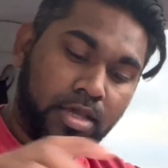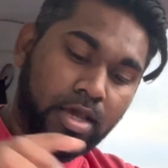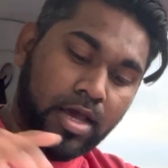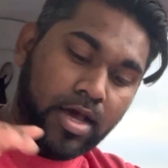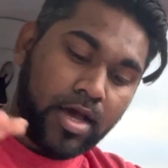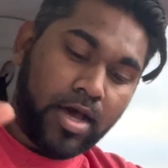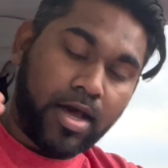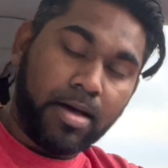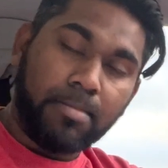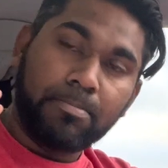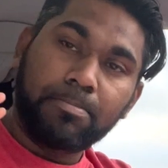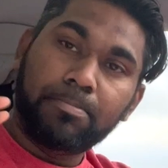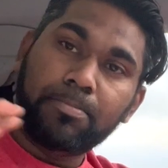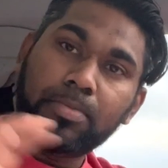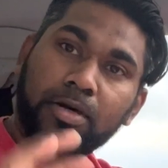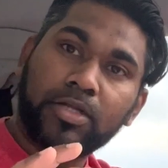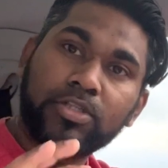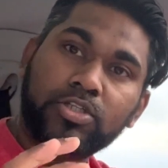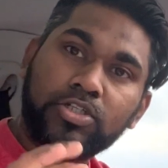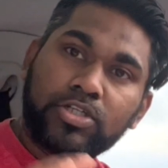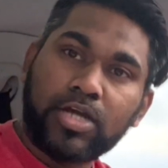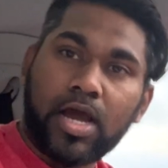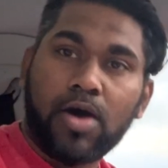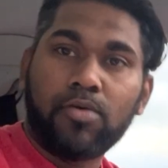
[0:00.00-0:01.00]

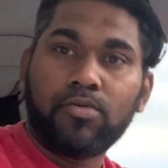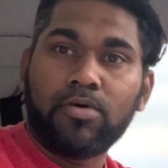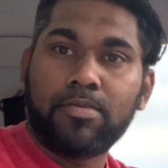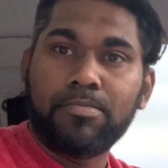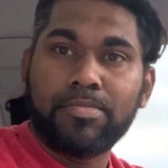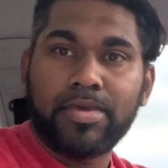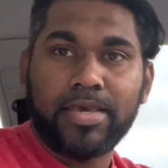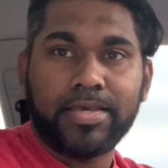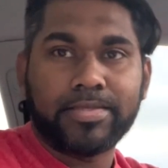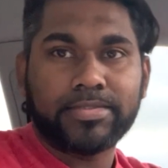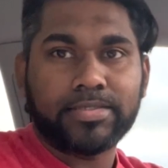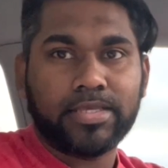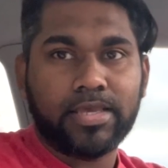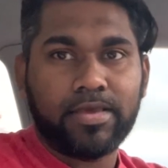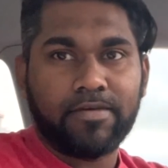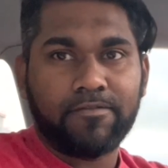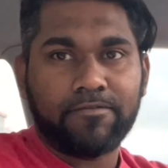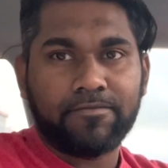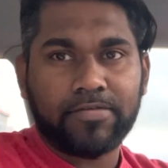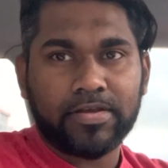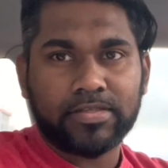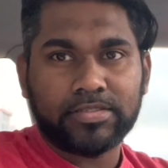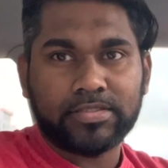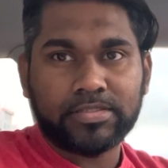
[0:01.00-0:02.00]
But Jawa makes a
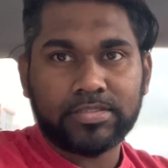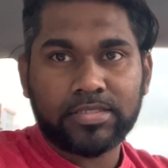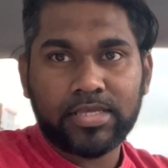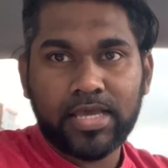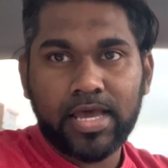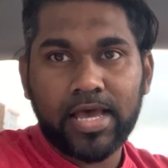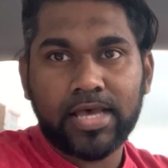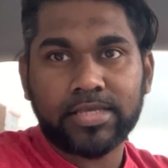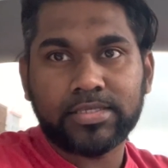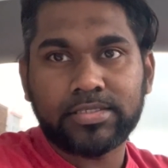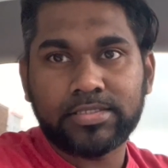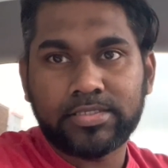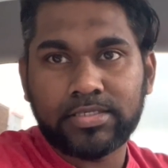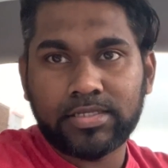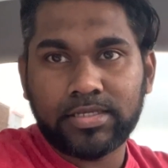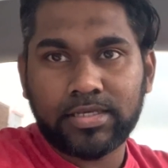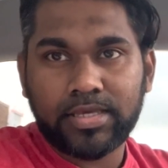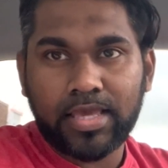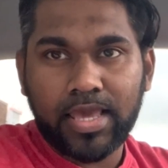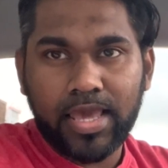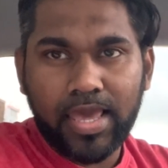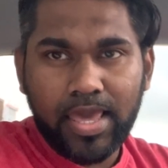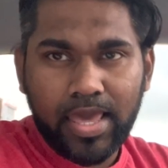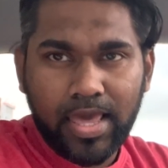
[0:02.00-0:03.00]

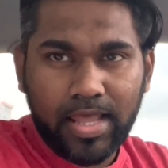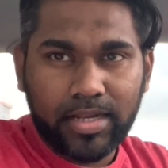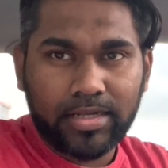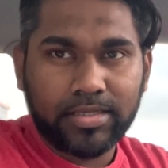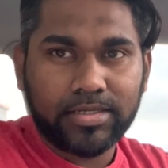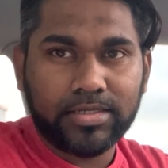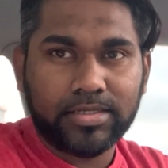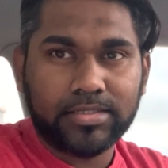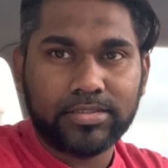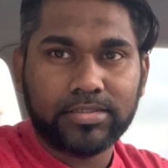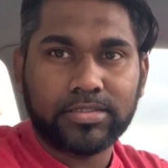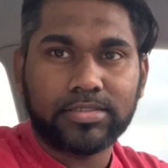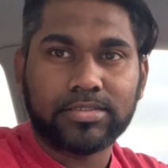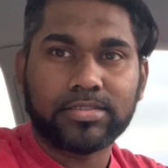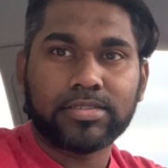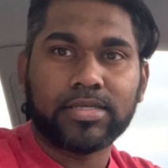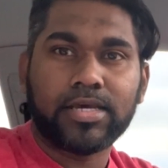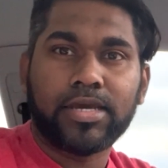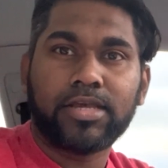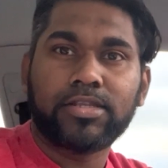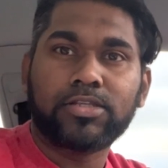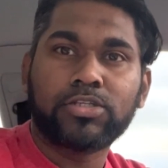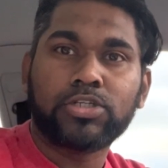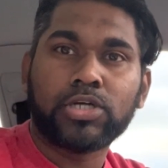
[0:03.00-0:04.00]
fantastic elegant
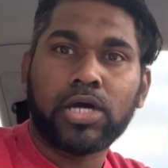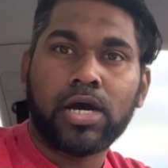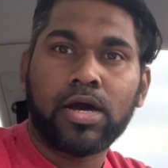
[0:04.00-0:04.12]
design